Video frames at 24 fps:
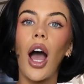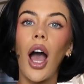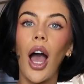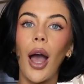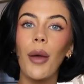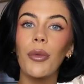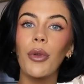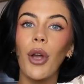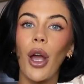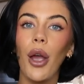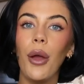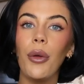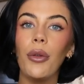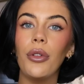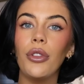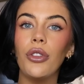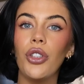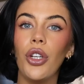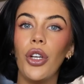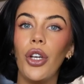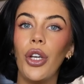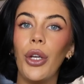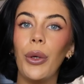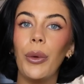i'm going
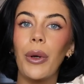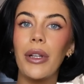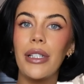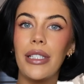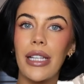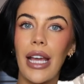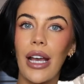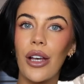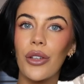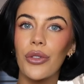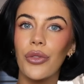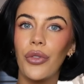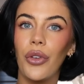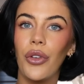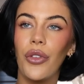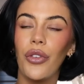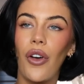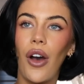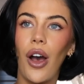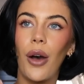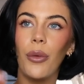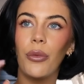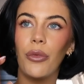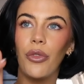to Daylesford
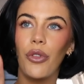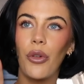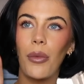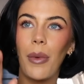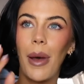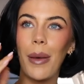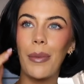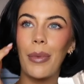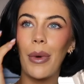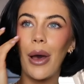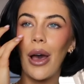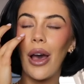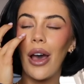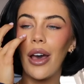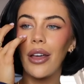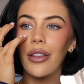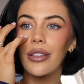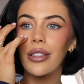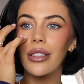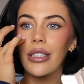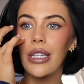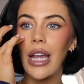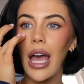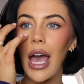farm for my
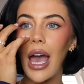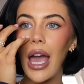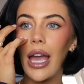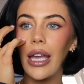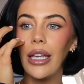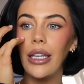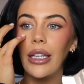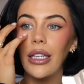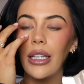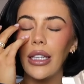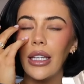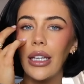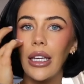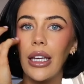birthday